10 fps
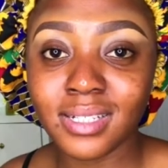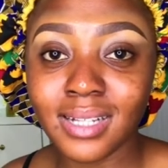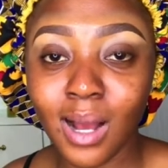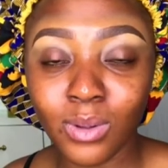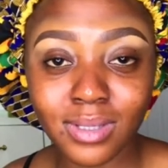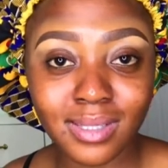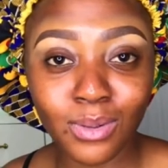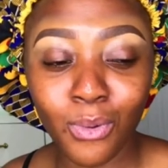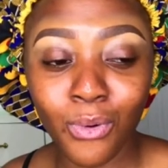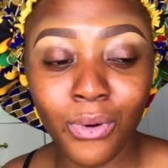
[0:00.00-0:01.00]
shout
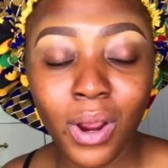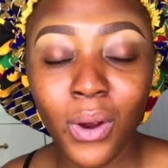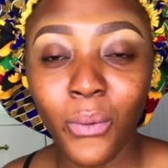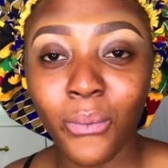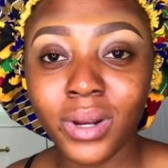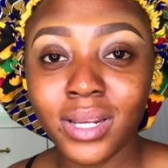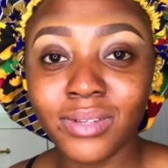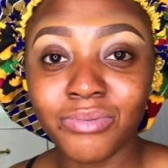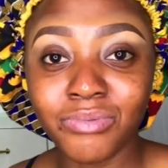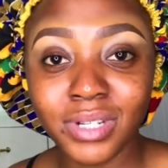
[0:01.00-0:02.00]
or when
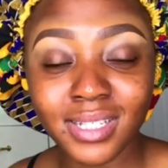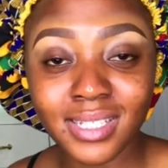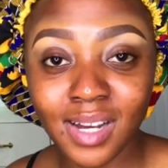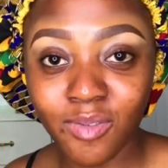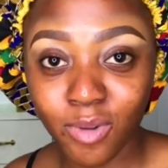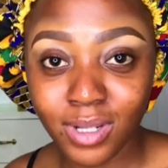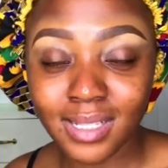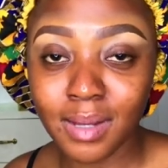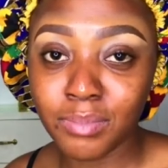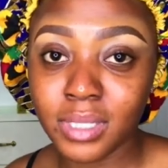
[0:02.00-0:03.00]
they raise their voice
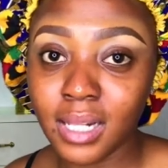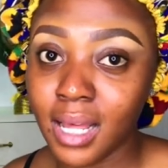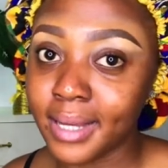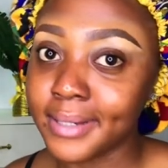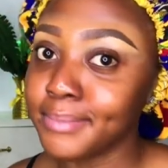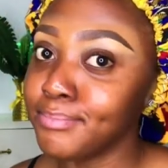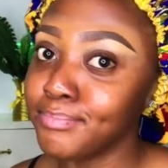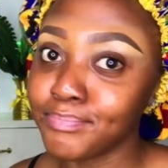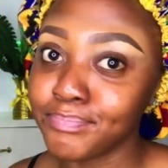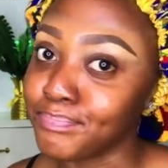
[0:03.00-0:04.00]
at me. Like,
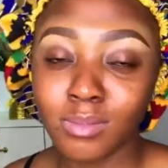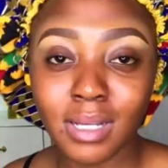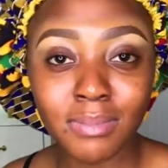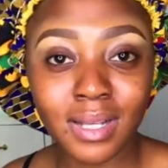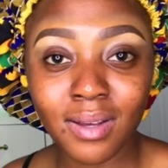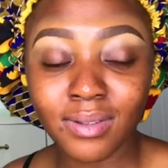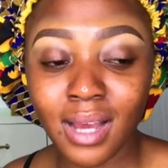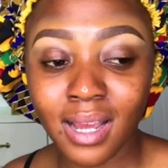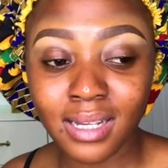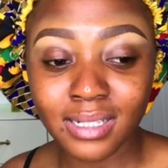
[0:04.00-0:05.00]
sometimes
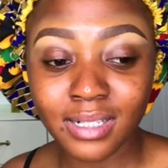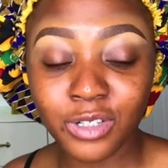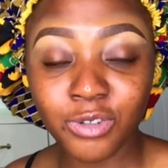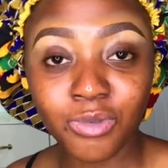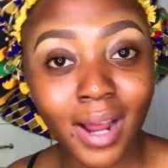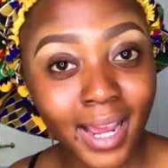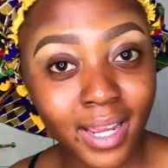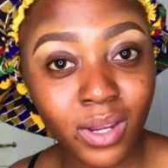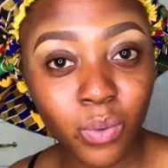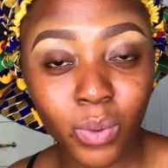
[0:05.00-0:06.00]
I
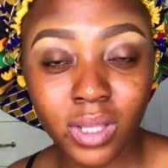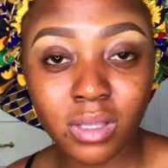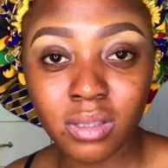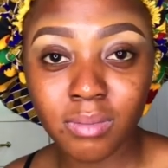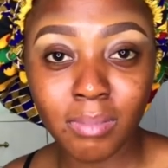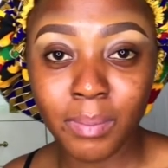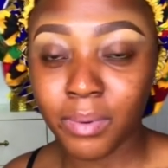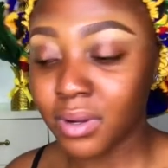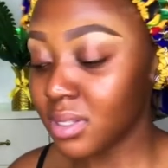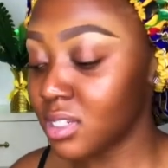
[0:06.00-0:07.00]
cry when my
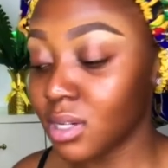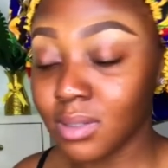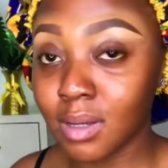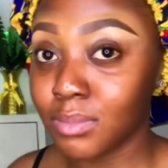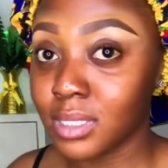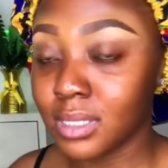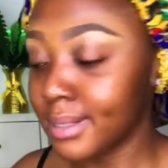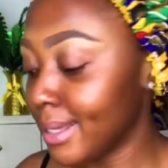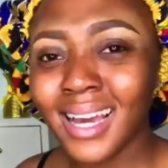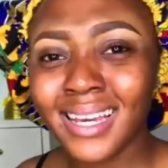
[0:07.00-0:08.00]
parents shout at me.
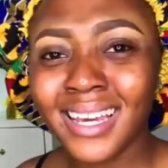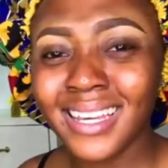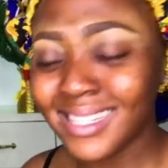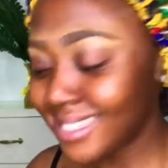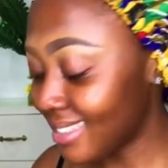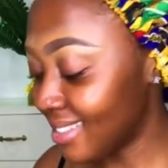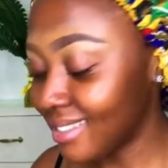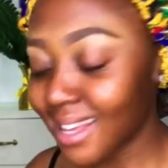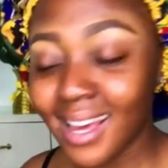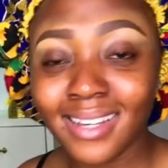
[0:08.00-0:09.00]
Like, I hate it.
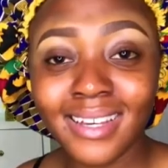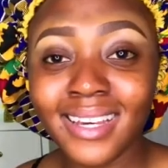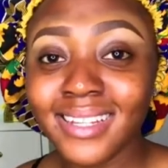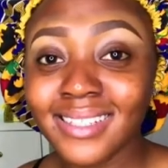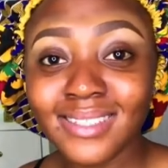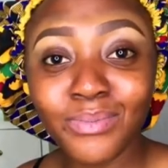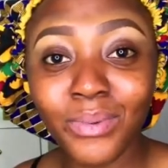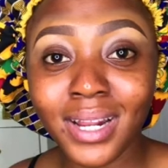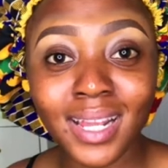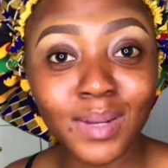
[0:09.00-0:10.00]
I hate
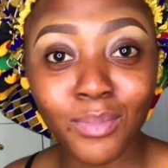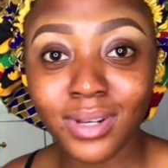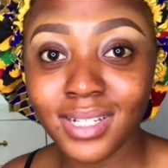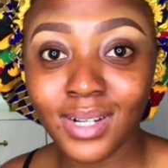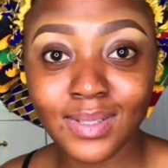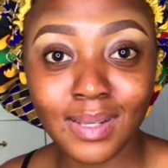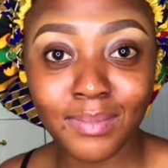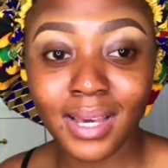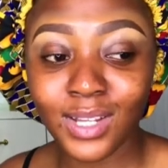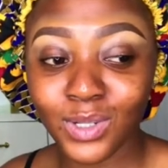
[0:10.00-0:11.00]
when anybody shouts at
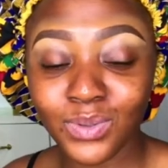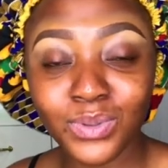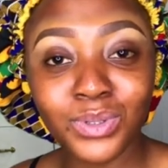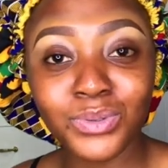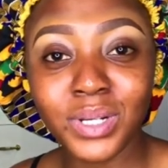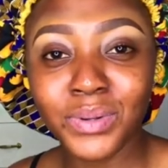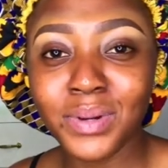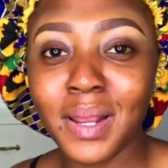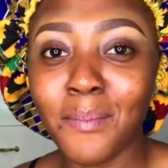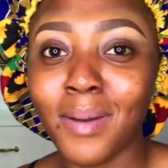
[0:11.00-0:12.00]
me. I just feel
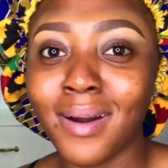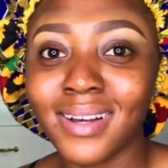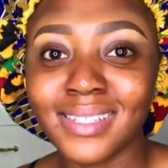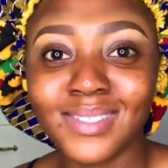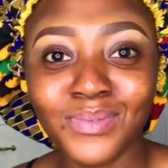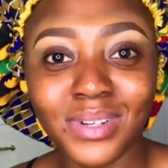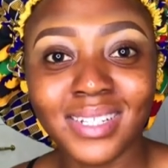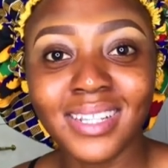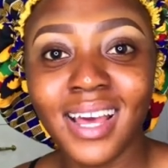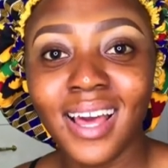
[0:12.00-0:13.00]
really embarrassed when